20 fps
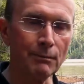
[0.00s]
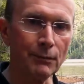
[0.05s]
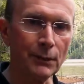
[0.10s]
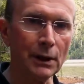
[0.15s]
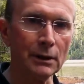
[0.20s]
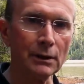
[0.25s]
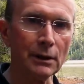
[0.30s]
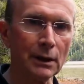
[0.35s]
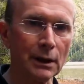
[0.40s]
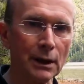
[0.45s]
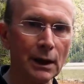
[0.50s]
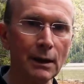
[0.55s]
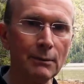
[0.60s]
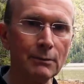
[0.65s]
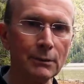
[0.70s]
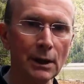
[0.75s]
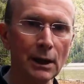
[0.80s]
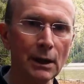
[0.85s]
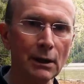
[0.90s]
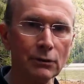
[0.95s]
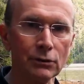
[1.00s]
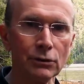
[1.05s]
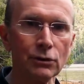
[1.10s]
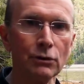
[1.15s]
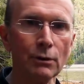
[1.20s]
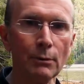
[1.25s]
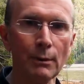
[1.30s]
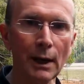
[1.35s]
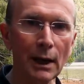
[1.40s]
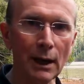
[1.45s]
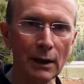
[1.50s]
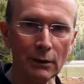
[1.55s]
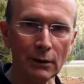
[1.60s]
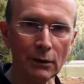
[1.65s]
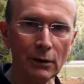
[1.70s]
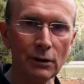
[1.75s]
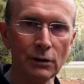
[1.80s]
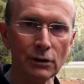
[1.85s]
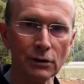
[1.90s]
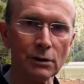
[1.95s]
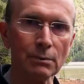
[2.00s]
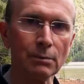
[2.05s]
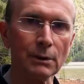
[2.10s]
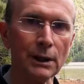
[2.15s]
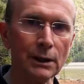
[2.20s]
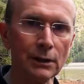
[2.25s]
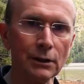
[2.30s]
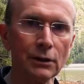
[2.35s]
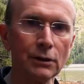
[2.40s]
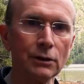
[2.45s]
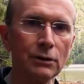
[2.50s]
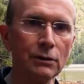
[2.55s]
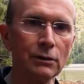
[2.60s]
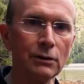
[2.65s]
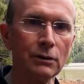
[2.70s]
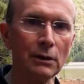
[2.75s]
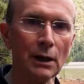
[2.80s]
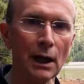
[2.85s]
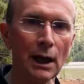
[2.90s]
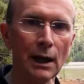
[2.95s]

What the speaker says: Then let it come down to about your split that you